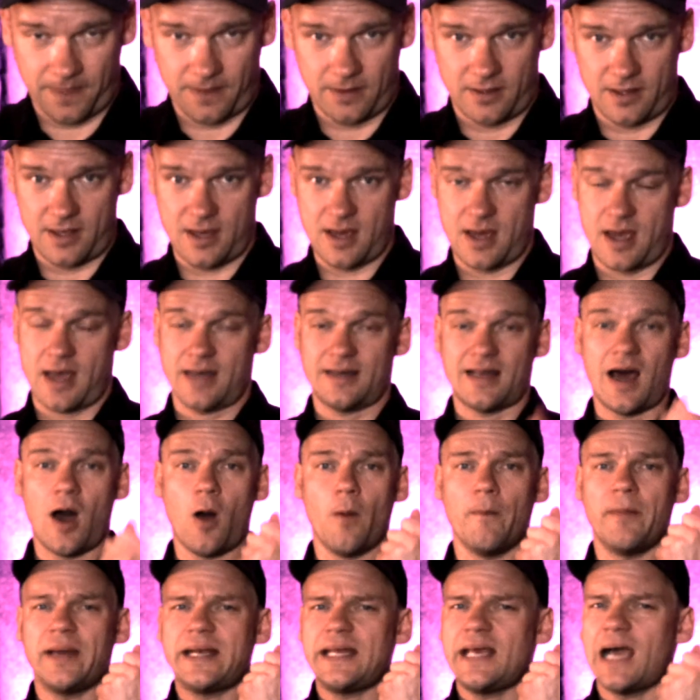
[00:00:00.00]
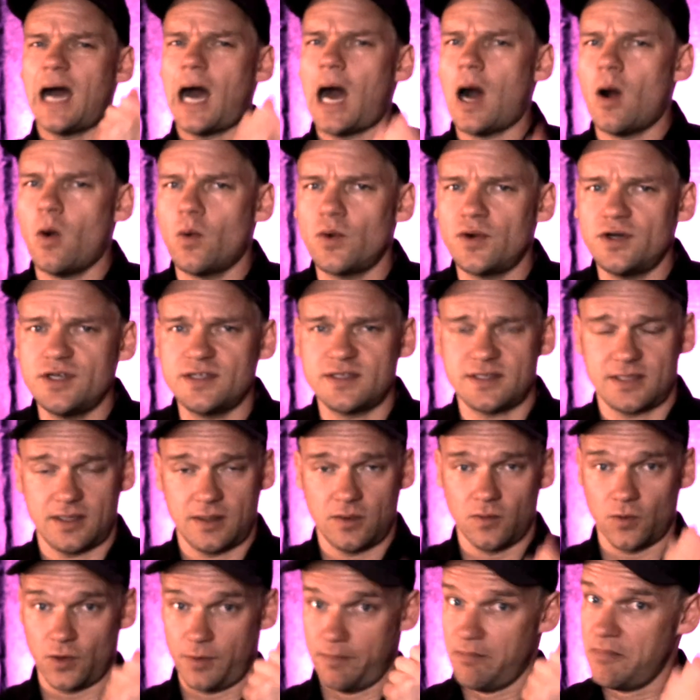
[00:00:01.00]
Yeah, and how many hours
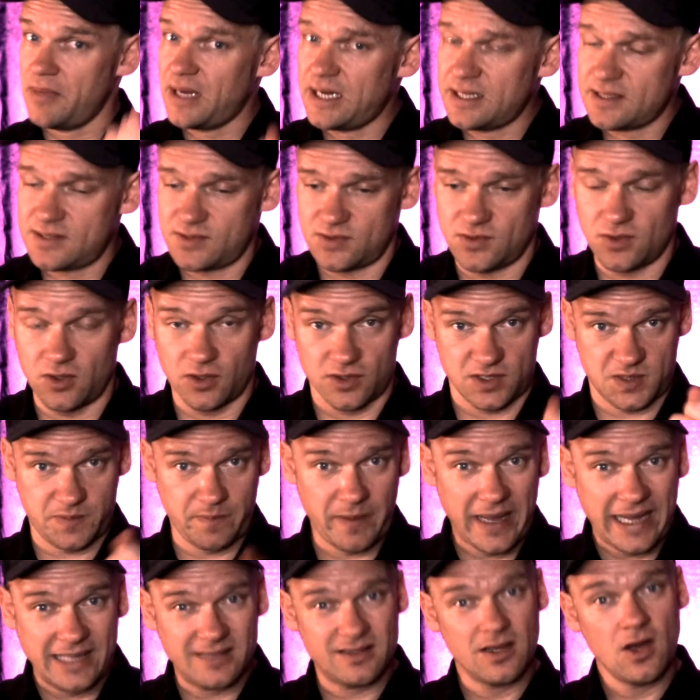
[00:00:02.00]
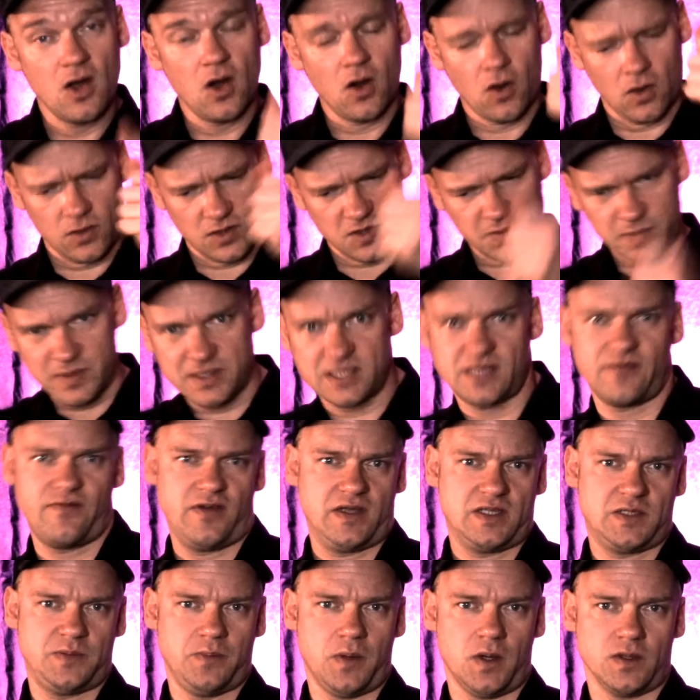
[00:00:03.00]
or minutes you're gonna spend on a
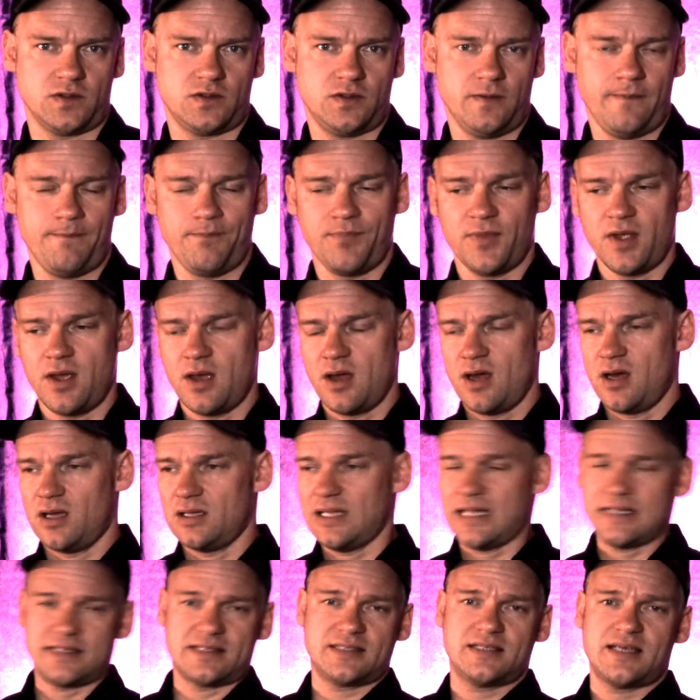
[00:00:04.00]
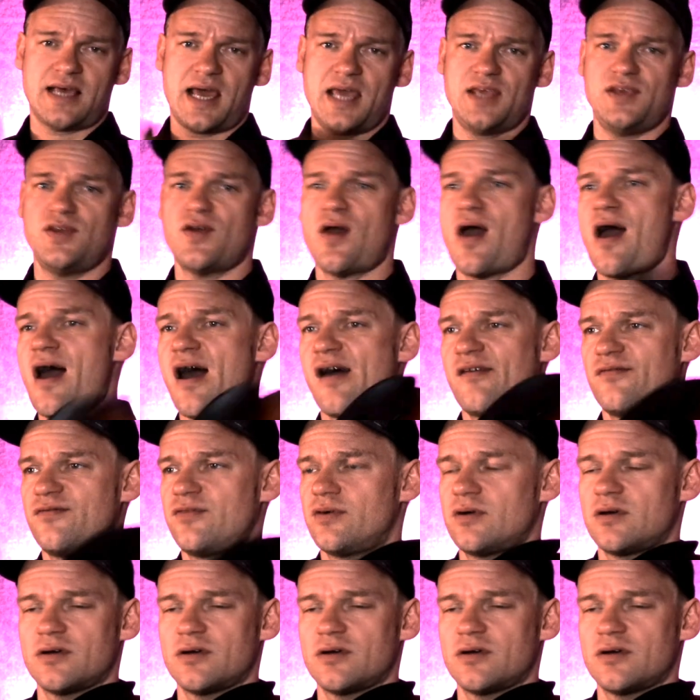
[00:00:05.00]
specific spot. Let's say you have